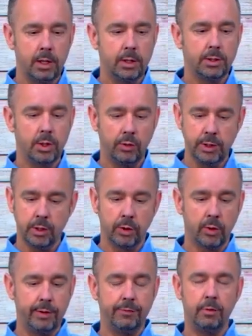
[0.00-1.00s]
So these are
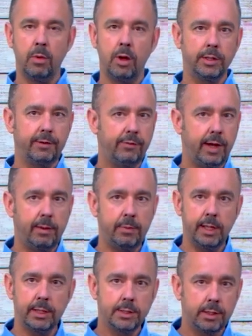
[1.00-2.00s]
great for
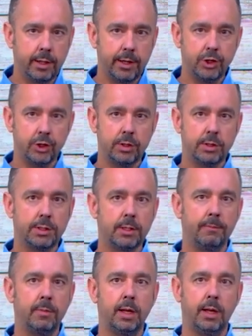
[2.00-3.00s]
multifamily installations
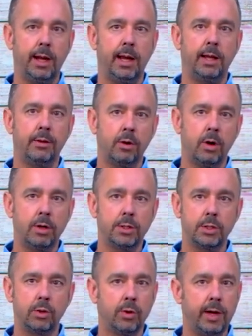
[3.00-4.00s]
and they're
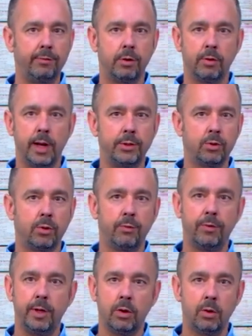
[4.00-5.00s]
also great for
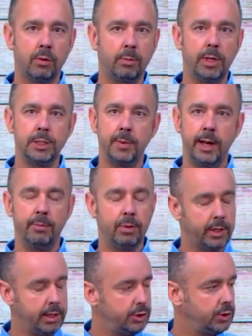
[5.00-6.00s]
retrofit or replacement
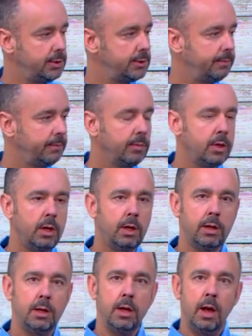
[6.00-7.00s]
applications.
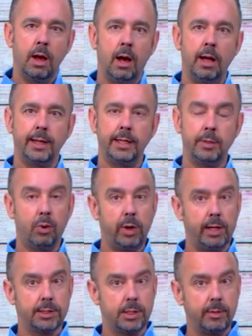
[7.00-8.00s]
Uh, I'd like to
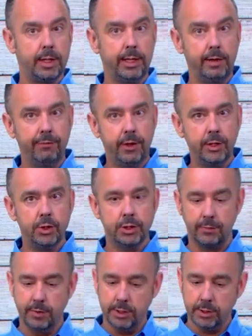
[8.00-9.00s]
point out some of the key
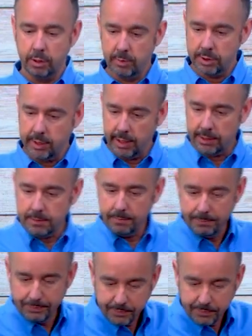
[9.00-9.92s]
features of these thermostats.